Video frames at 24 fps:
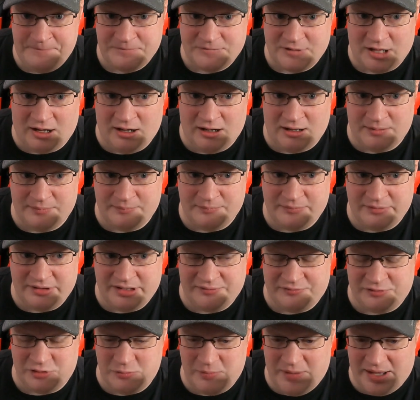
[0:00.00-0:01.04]
Um,
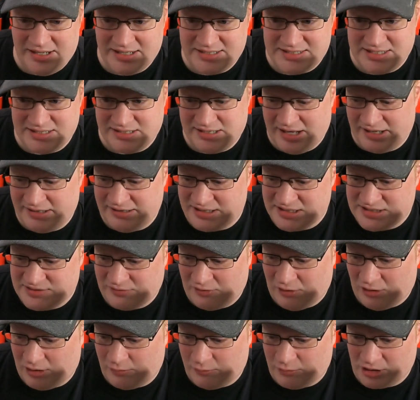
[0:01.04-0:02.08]
if you made it to the end this
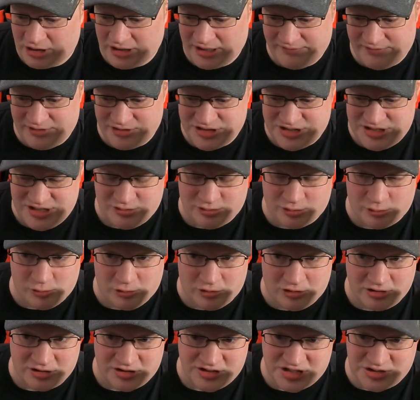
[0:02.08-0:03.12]
far, we're going to give you a secret
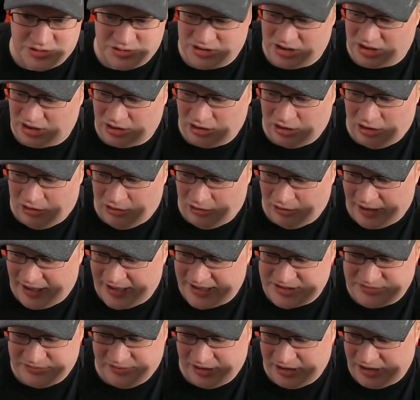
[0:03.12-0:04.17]
word because this is a
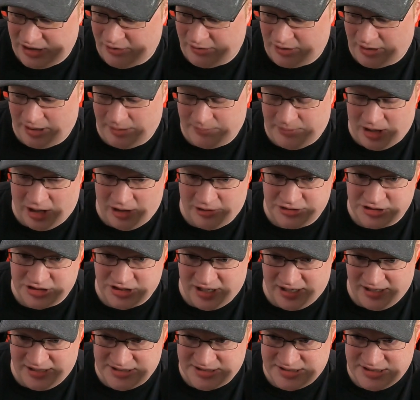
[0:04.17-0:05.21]
long-ass video, and I
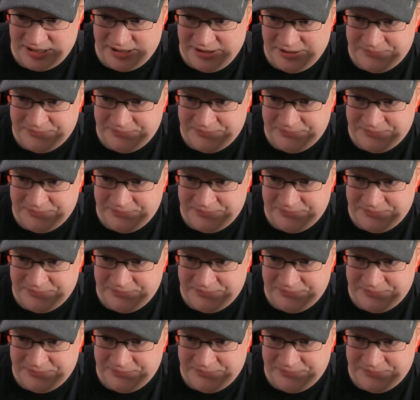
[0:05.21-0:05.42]
apologize.